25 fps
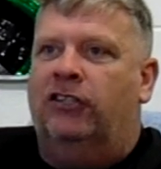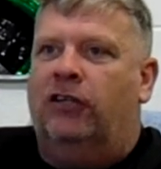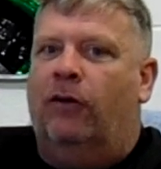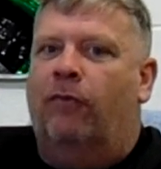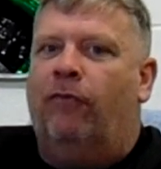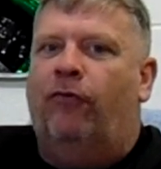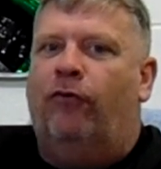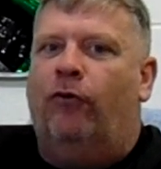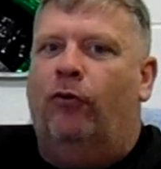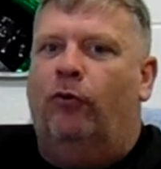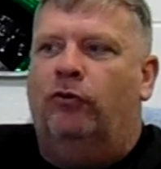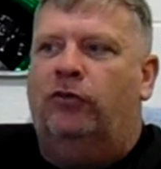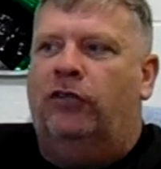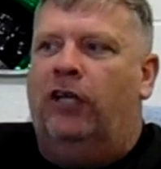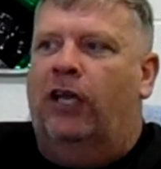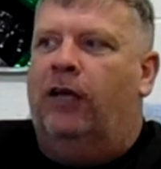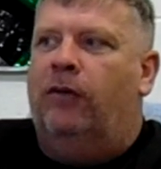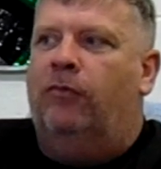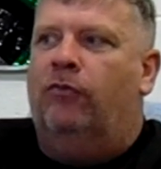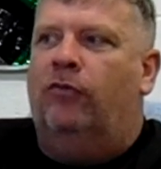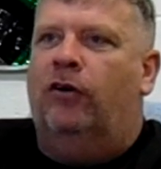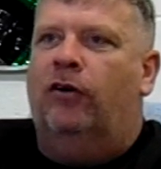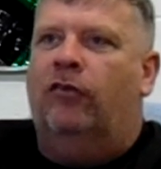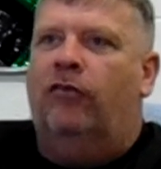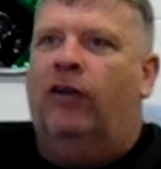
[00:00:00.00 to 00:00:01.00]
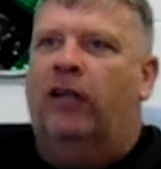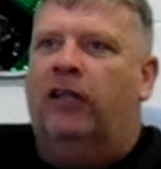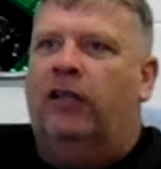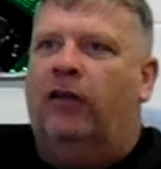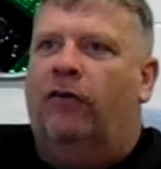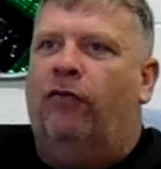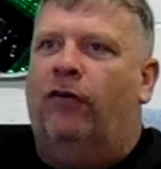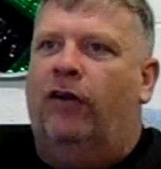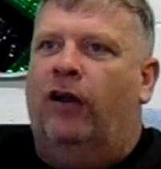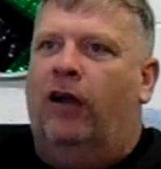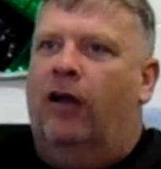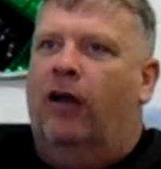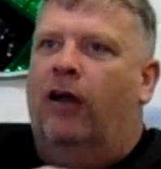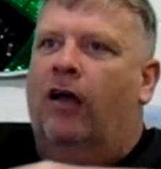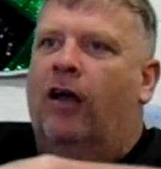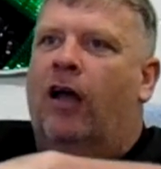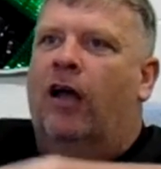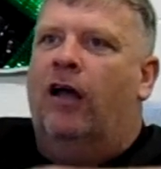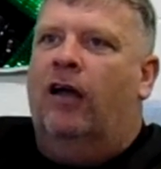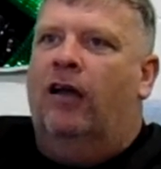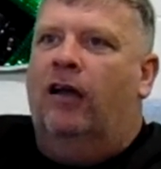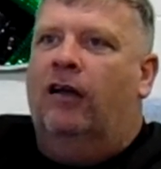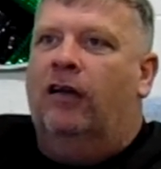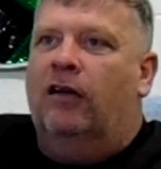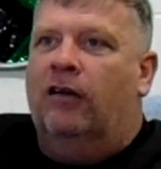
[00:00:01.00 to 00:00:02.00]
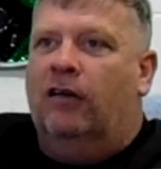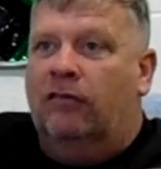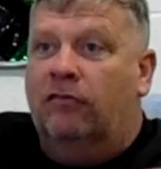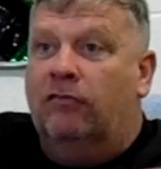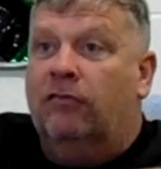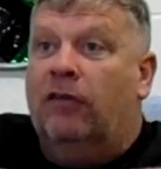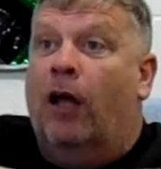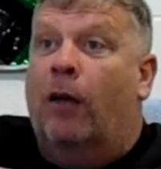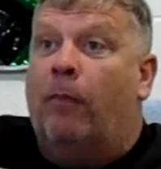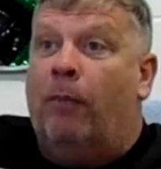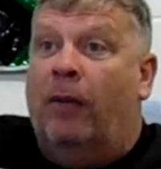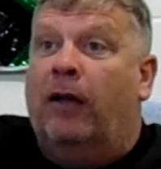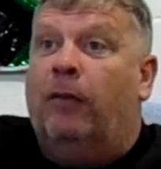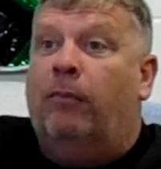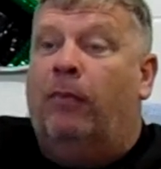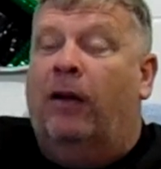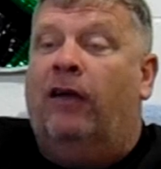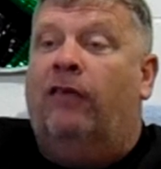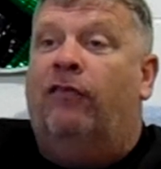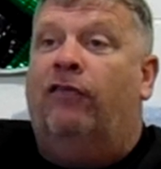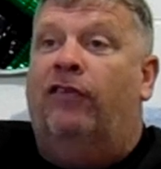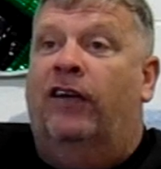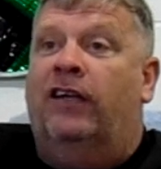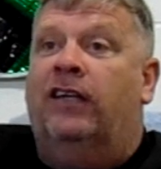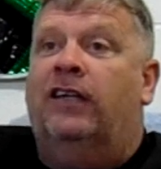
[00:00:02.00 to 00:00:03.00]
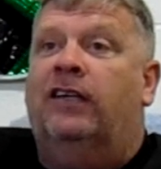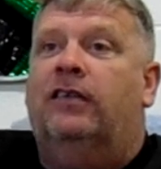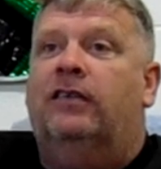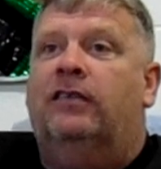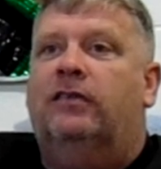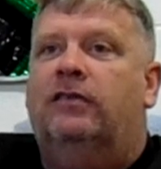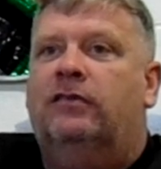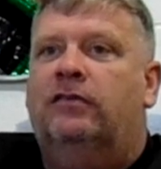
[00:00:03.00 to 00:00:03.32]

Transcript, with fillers: in the gym full time, ready for a a big big fight.